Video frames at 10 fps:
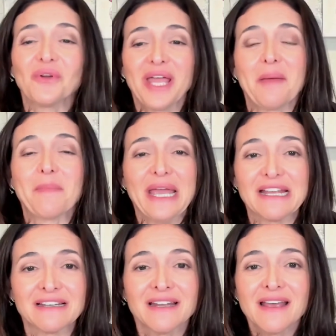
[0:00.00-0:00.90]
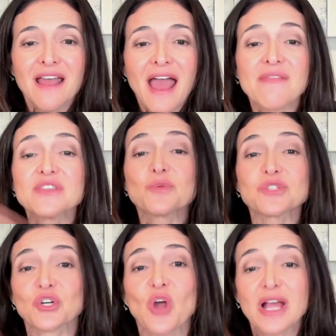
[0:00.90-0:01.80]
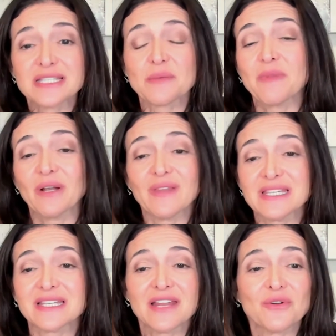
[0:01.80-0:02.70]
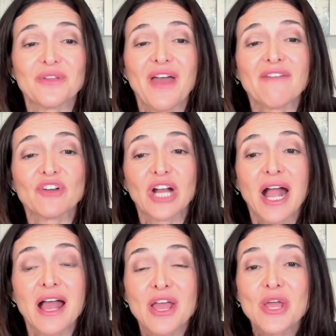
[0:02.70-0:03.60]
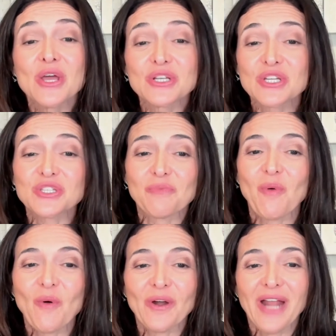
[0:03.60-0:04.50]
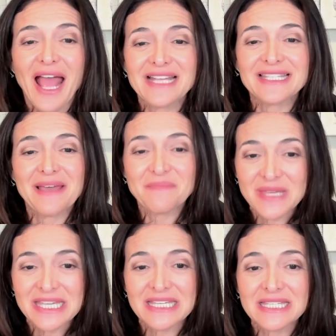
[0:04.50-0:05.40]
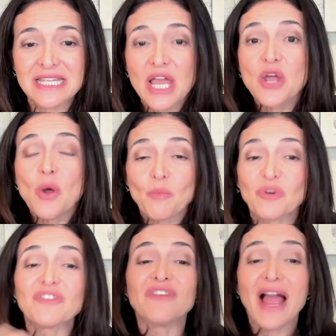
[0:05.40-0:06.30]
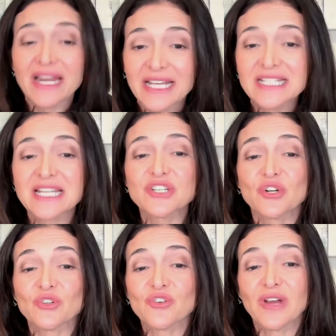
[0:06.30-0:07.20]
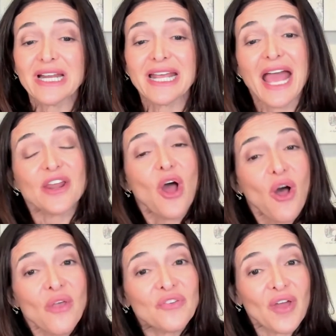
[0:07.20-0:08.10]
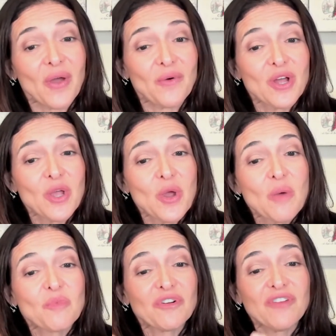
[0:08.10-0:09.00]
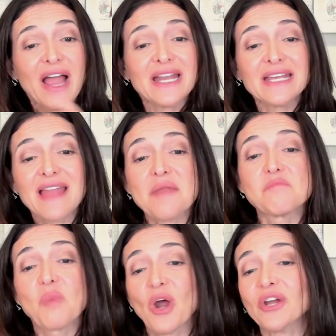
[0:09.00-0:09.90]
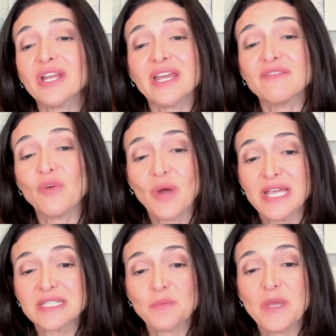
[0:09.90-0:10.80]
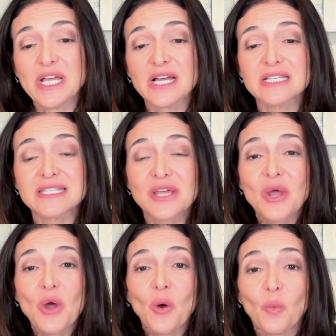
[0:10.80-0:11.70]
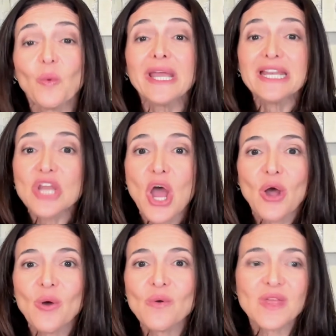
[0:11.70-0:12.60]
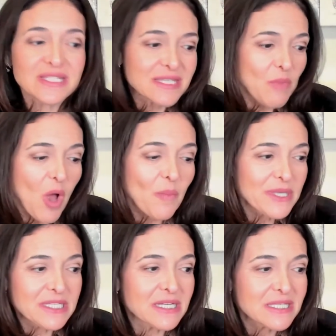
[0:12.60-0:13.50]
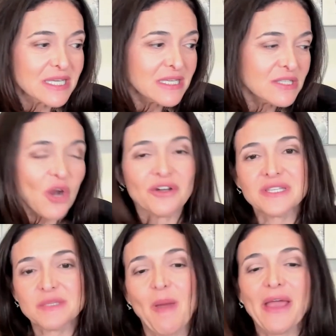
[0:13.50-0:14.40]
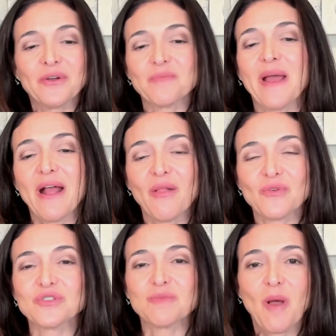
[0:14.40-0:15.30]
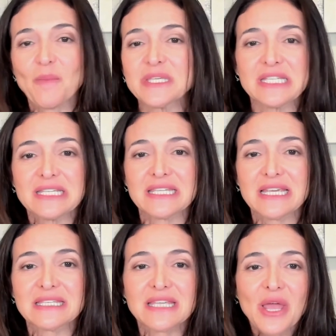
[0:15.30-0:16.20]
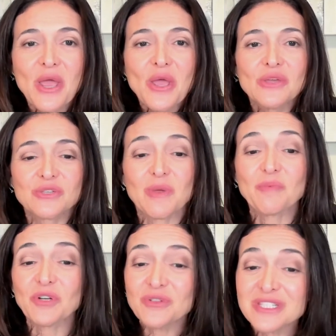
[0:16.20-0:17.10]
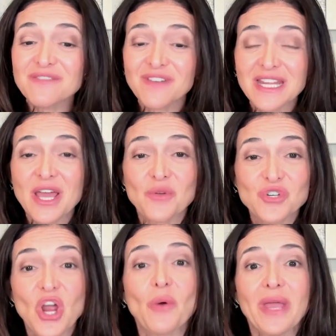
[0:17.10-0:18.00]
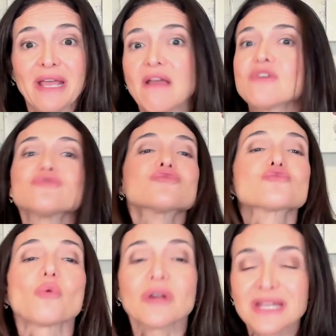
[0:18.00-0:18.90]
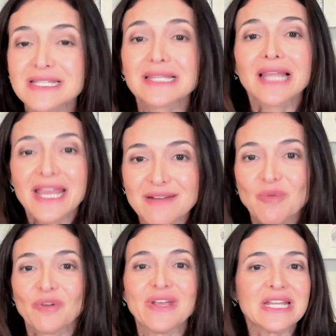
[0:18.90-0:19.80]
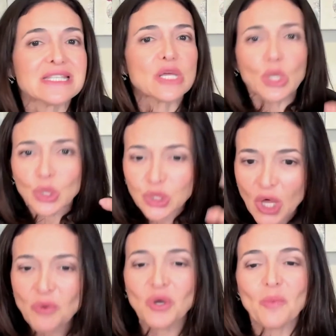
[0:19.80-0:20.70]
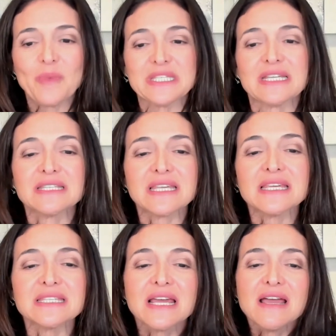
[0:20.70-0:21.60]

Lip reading: campaign. And this was across the Middle East and North Africa to support SMBs, providing digital training and also providing that marketing voice, because we know that small businesses are inspired by other small businesses. So we produced a video showing stories like Maureen's, local businesses